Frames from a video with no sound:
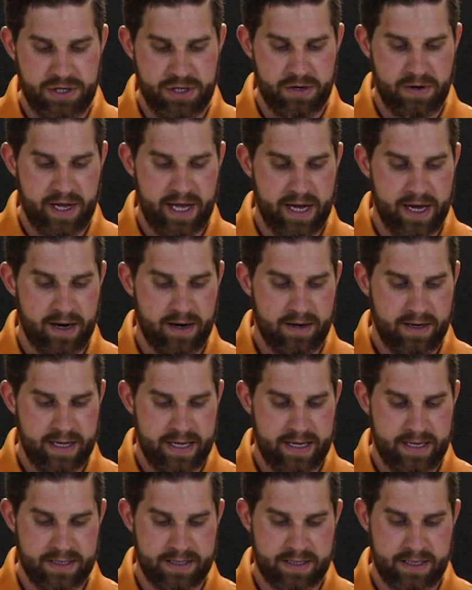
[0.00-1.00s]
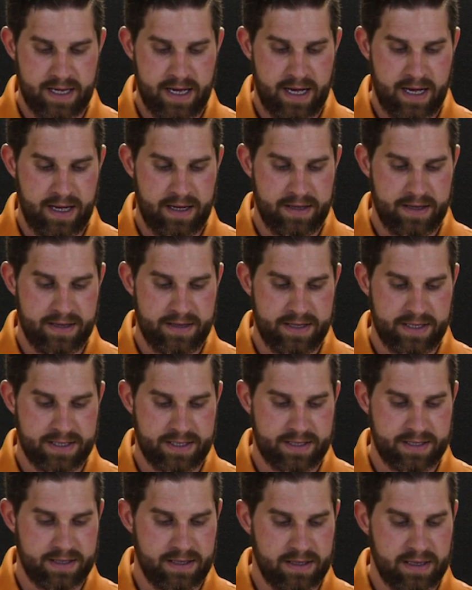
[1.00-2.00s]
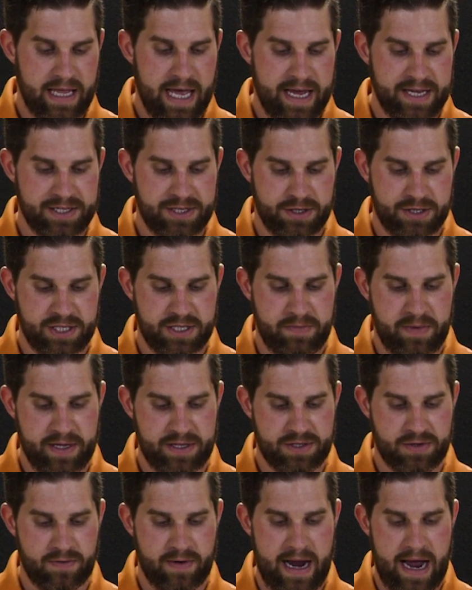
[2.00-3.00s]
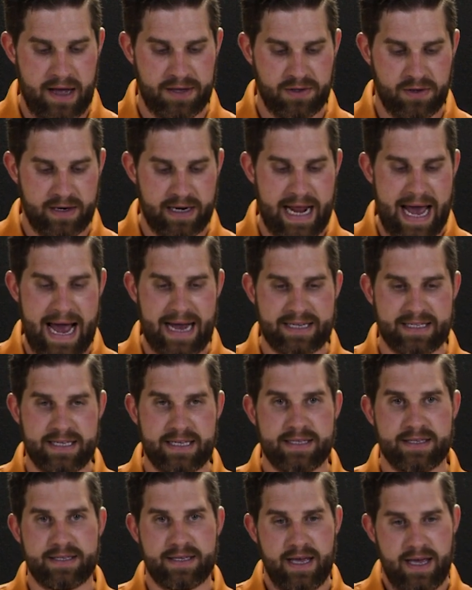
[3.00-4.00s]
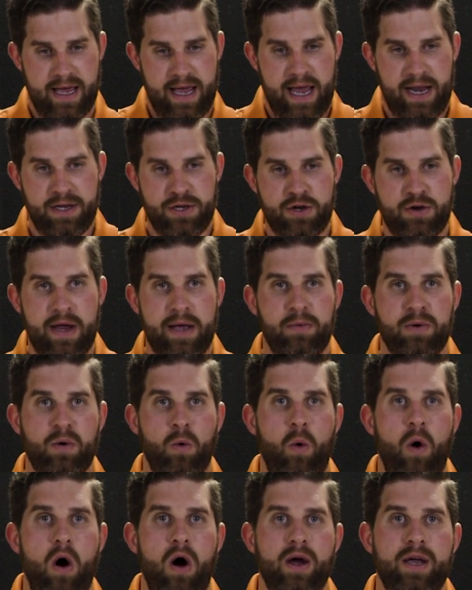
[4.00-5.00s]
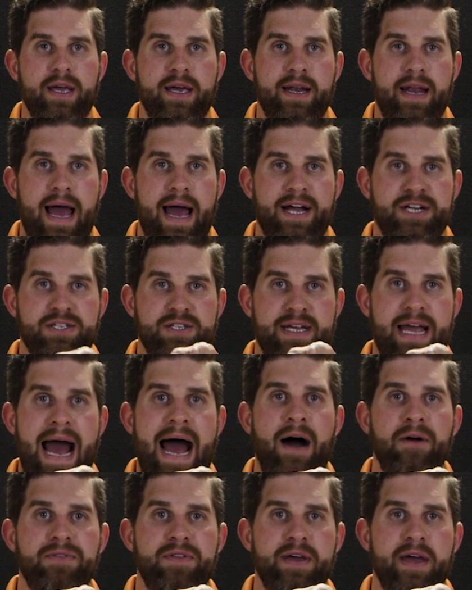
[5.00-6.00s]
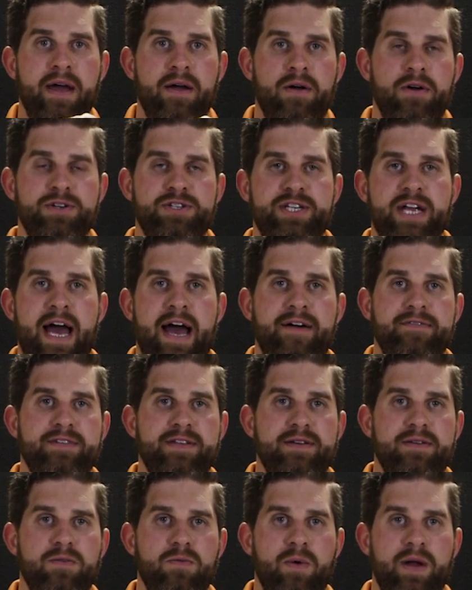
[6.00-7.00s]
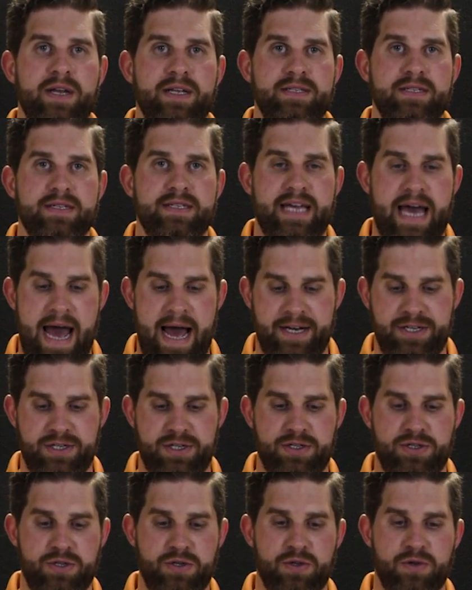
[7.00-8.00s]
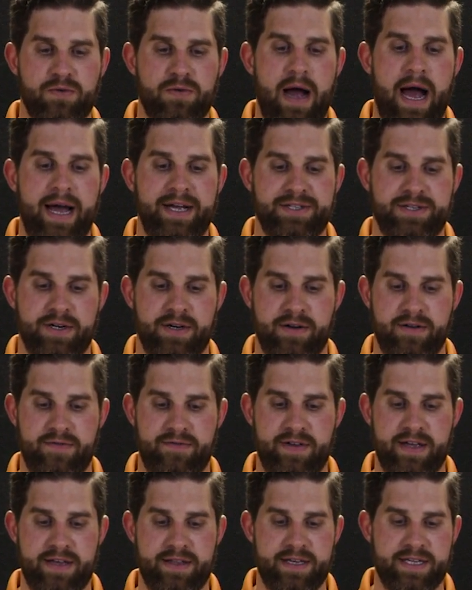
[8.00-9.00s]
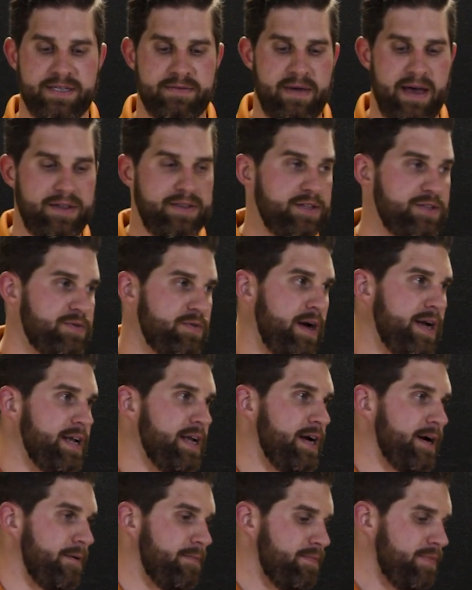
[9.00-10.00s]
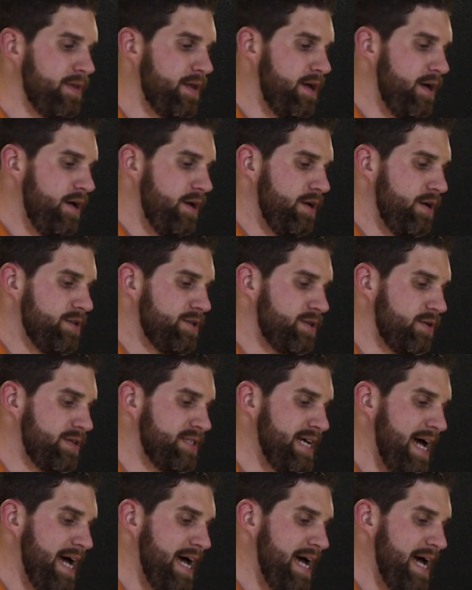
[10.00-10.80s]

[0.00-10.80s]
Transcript: you do here is this laser spins around on an axis, and you're able to walk it actually out the arrow shaft when it's attached to the riser via these methods right here. So it